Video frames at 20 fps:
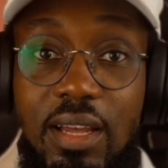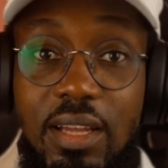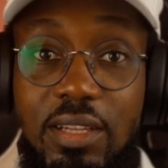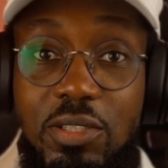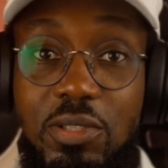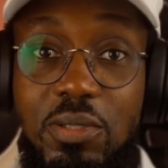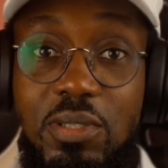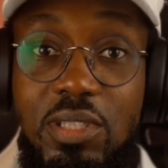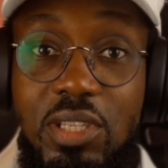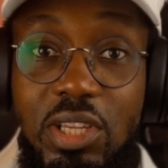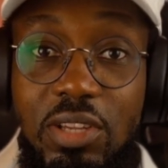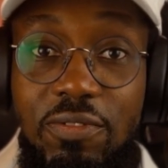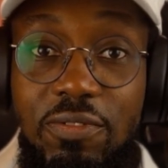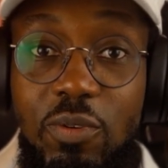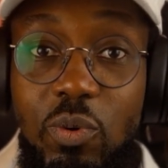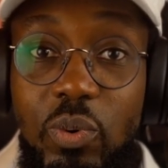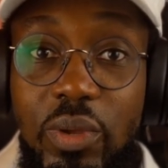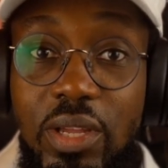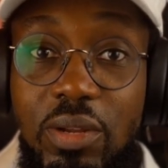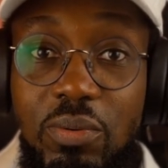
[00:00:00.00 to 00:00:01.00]
just give
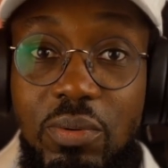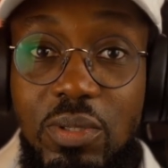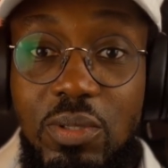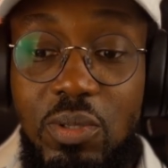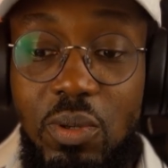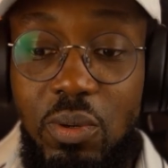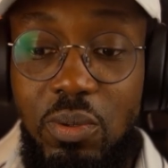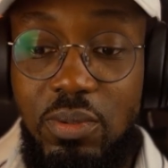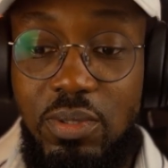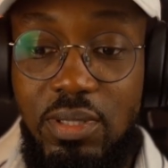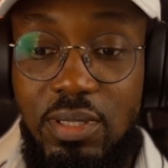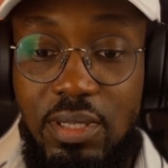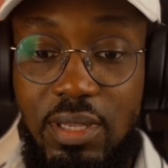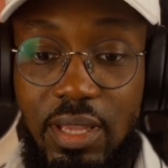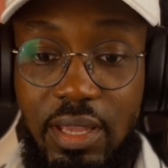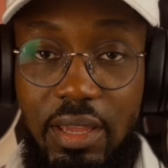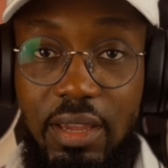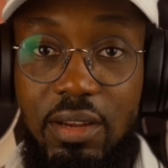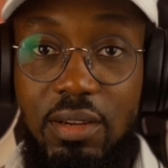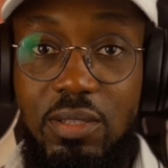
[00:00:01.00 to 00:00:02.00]
quick results
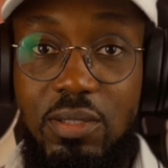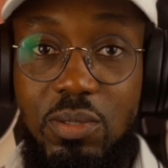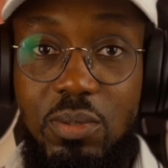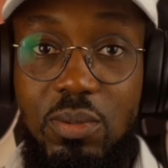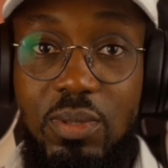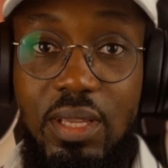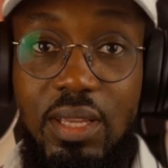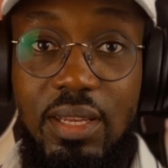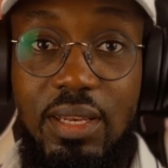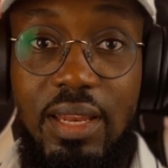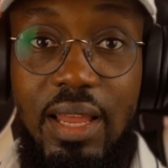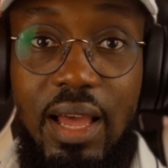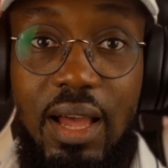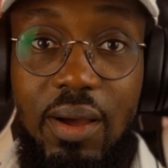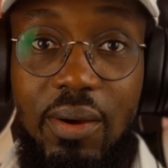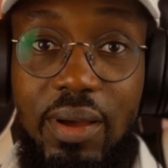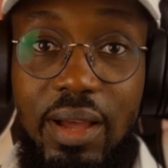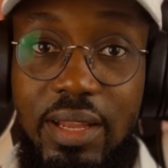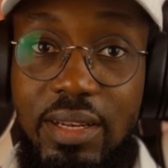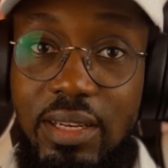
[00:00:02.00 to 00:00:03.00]
here, today,
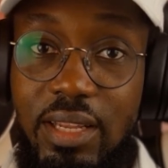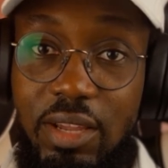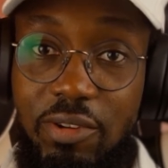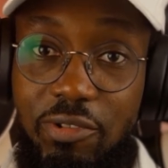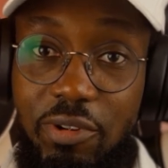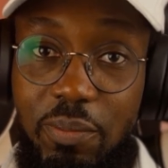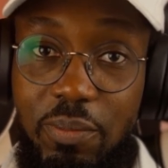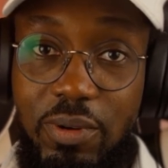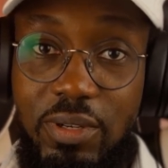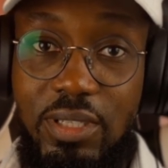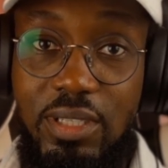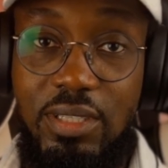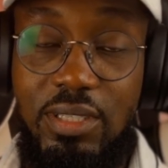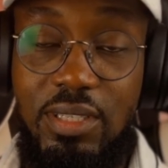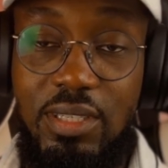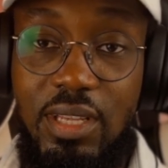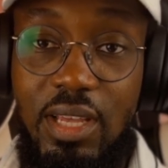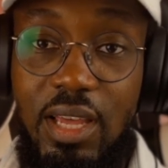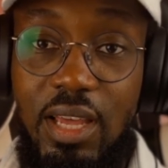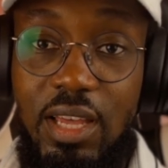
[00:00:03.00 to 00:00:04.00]
now, and
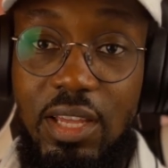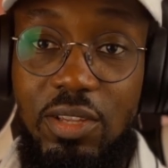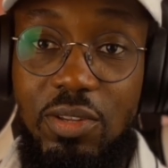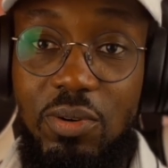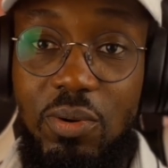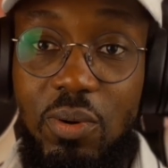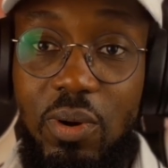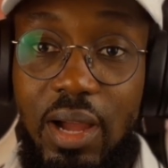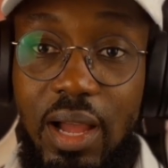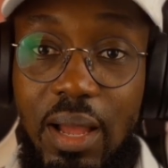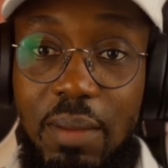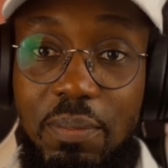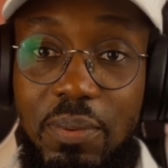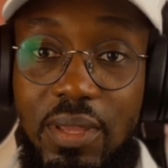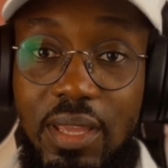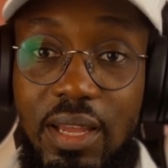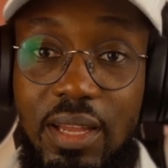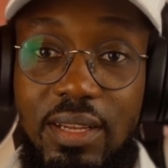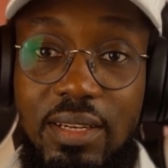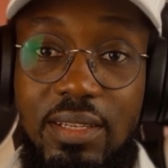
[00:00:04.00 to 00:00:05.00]
everybody's
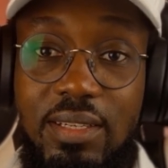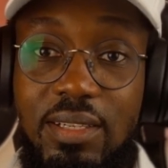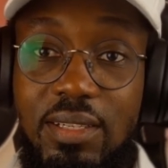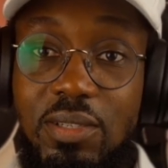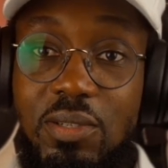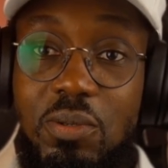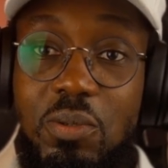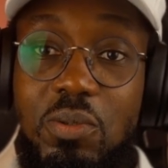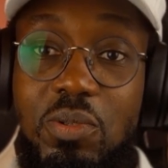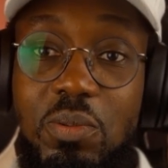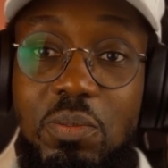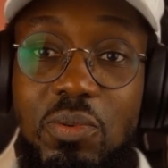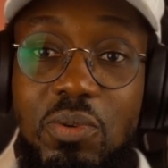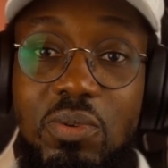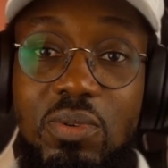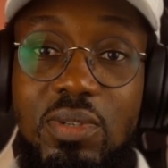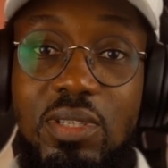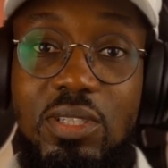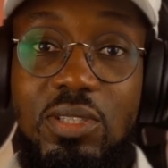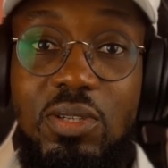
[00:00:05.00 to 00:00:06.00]
happy, and
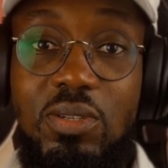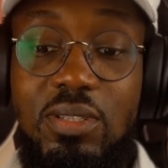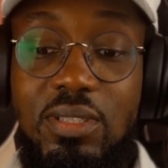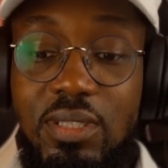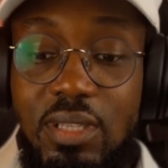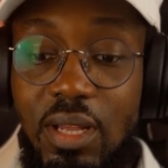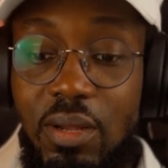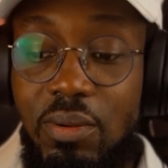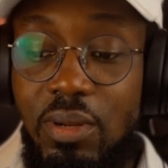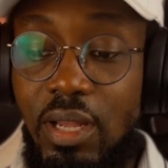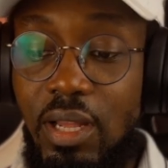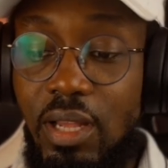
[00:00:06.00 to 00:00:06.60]
tomorrow it shuts down.